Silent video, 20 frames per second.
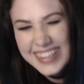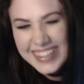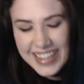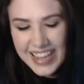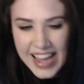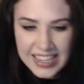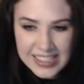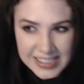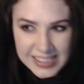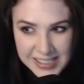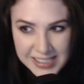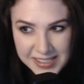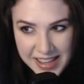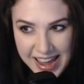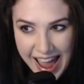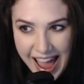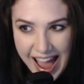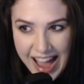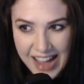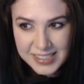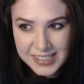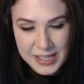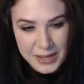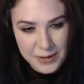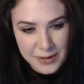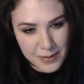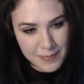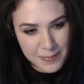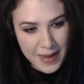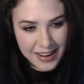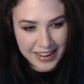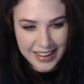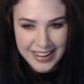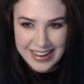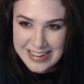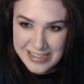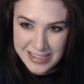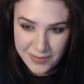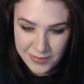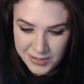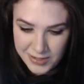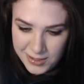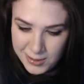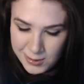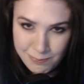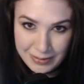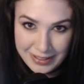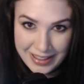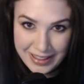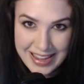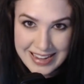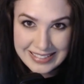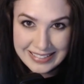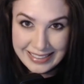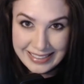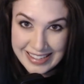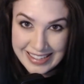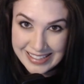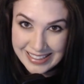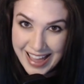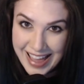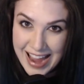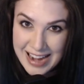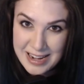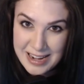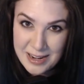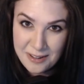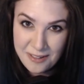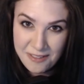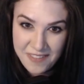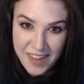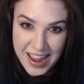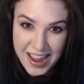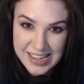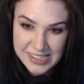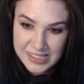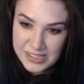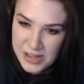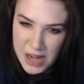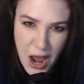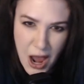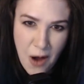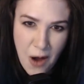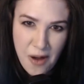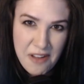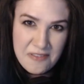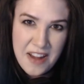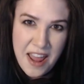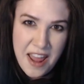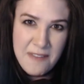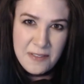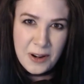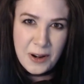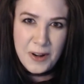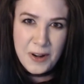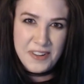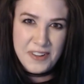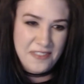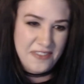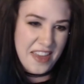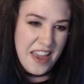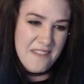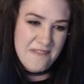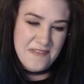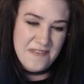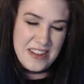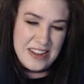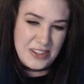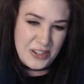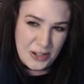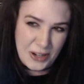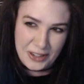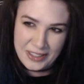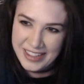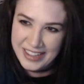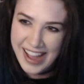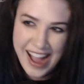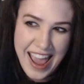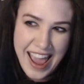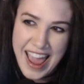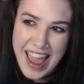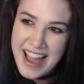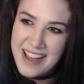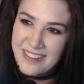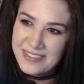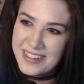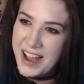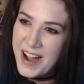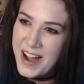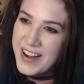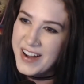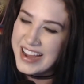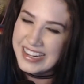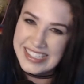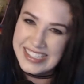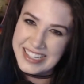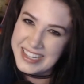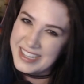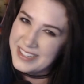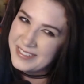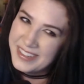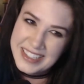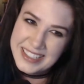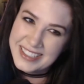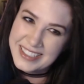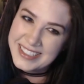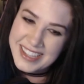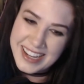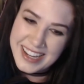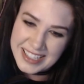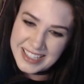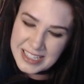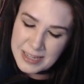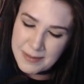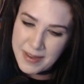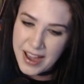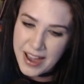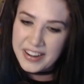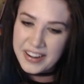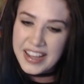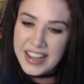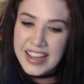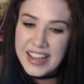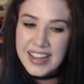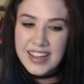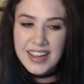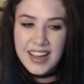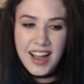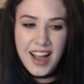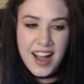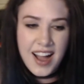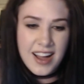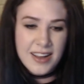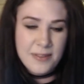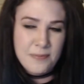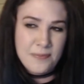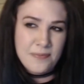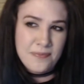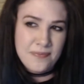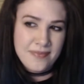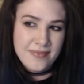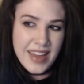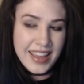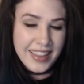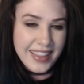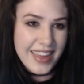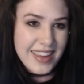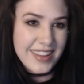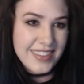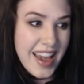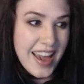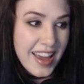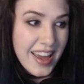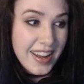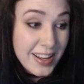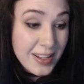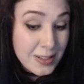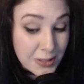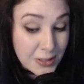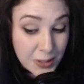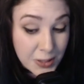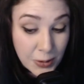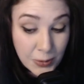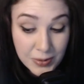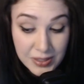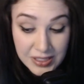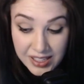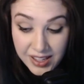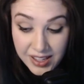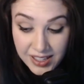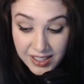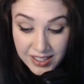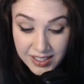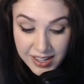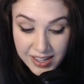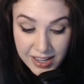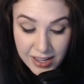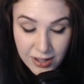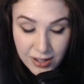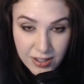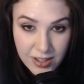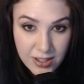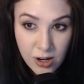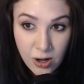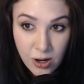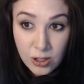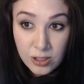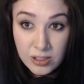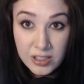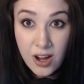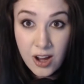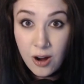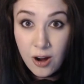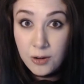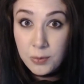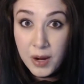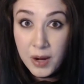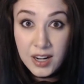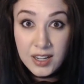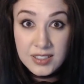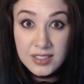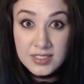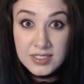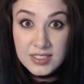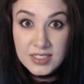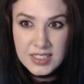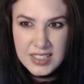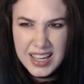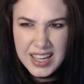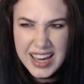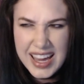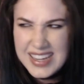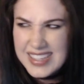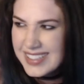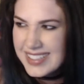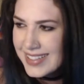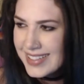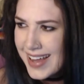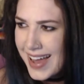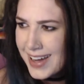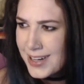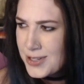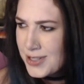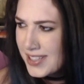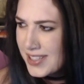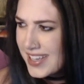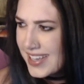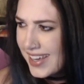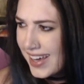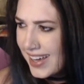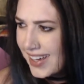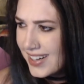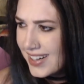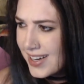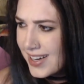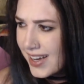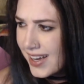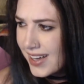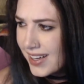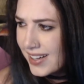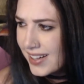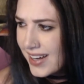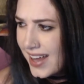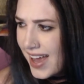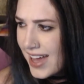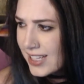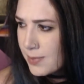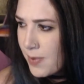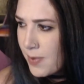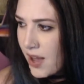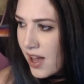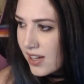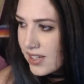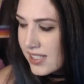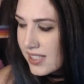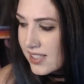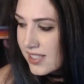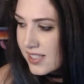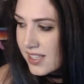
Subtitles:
And so they ask you about it and you have to just blatantly lie to your face. No, I've never heard of that feature. I have no idea what you're talking about. I like that. I also really like getting early hardware. I didn't actually get an Xbox